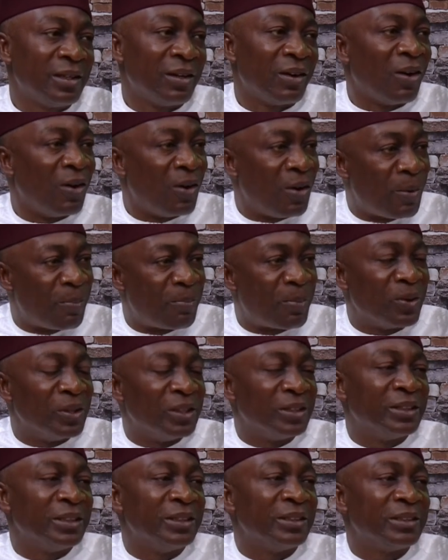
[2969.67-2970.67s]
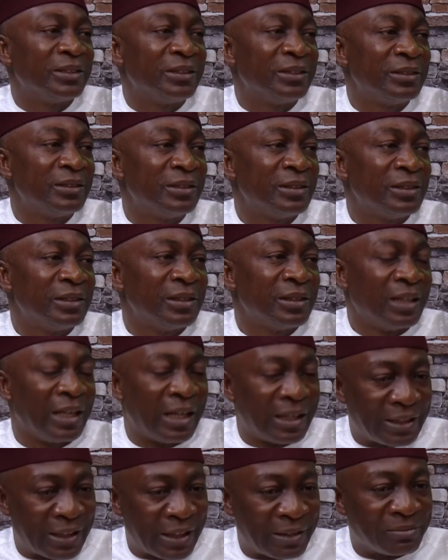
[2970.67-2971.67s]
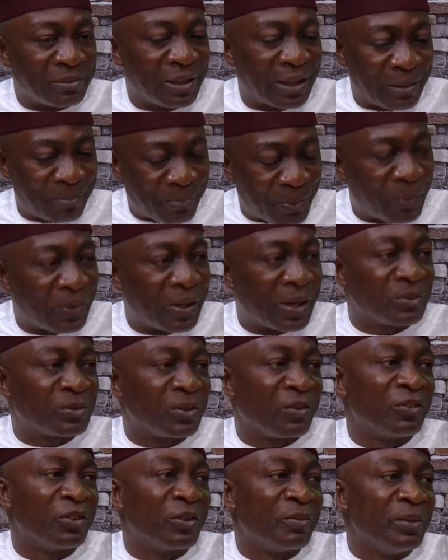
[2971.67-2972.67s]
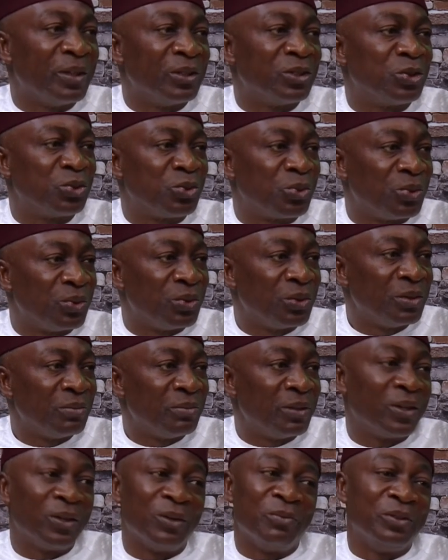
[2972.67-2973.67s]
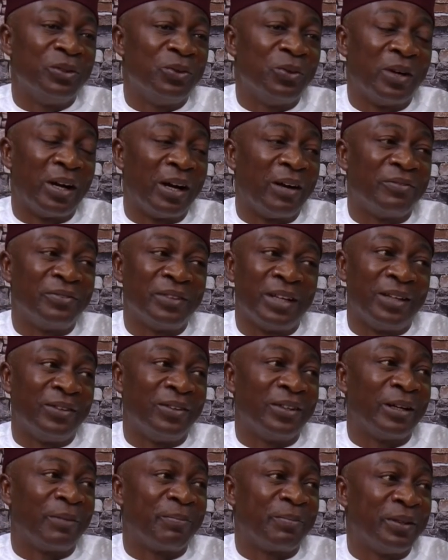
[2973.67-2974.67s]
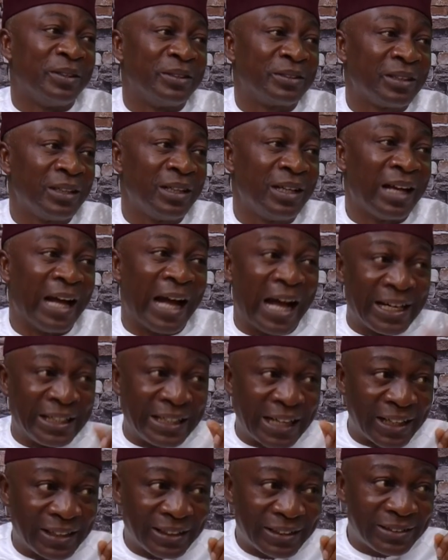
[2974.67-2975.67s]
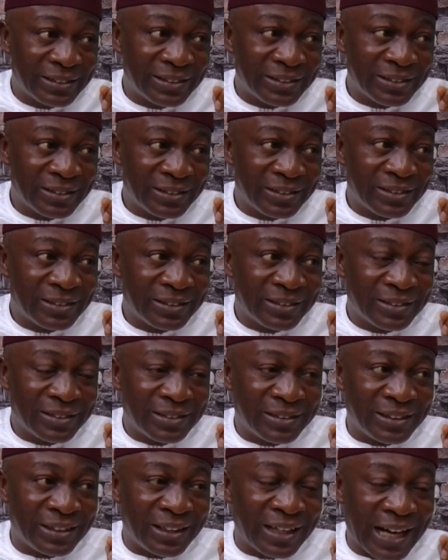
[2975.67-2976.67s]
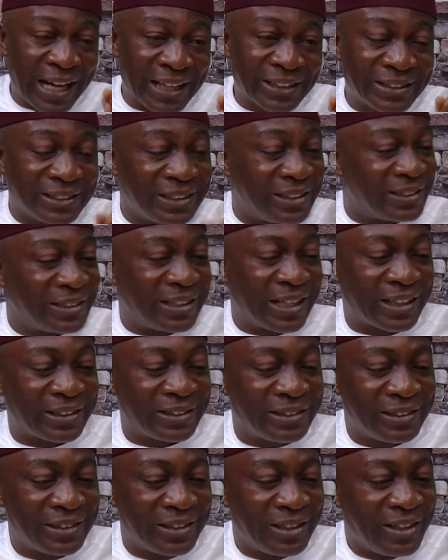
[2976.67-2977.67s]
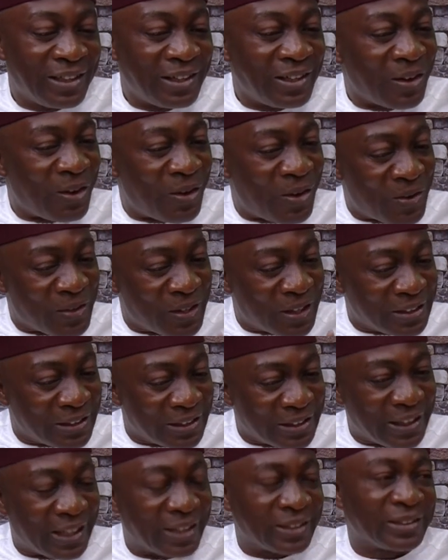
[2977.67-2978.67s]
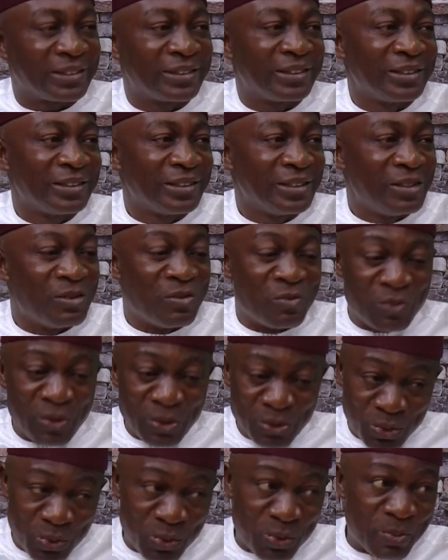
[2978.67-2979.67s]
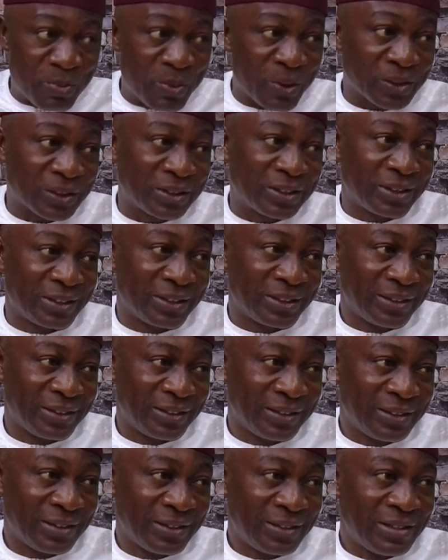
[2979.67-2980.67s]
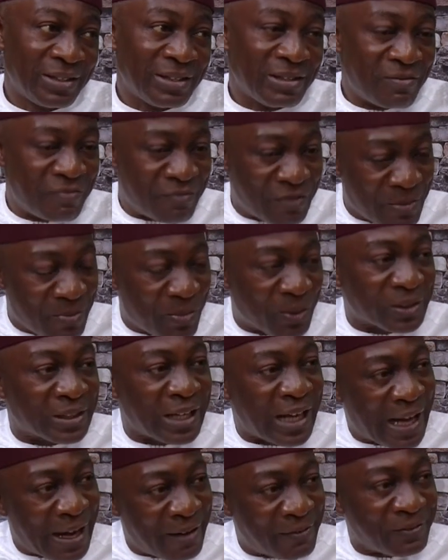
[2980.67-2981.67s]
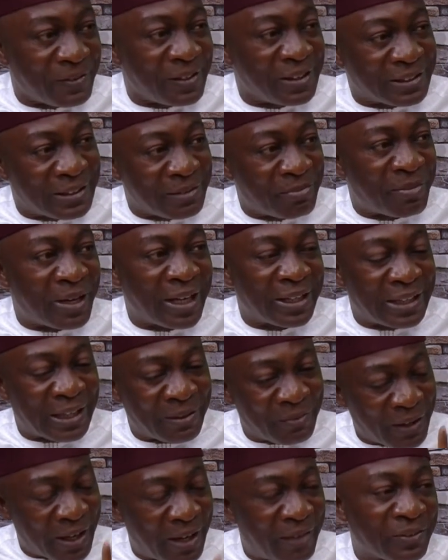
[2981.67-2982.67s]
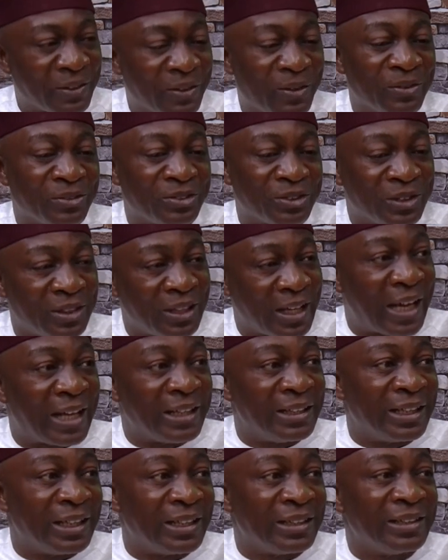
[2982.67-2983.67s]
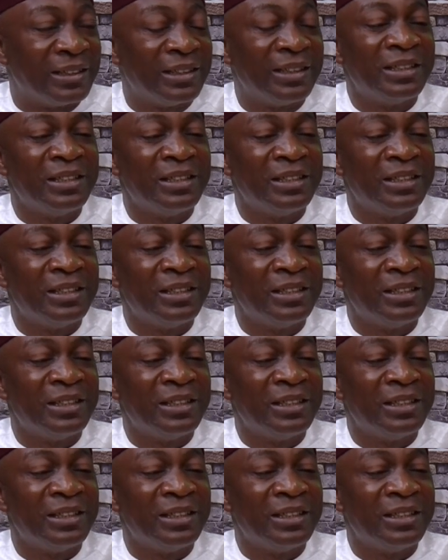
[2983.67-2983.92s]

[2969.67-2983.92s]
all policies and, uh, and programs of government through because we don't have any other place. And then the last is that all Nigerians, we too must. We must have it in mind that we have a country and then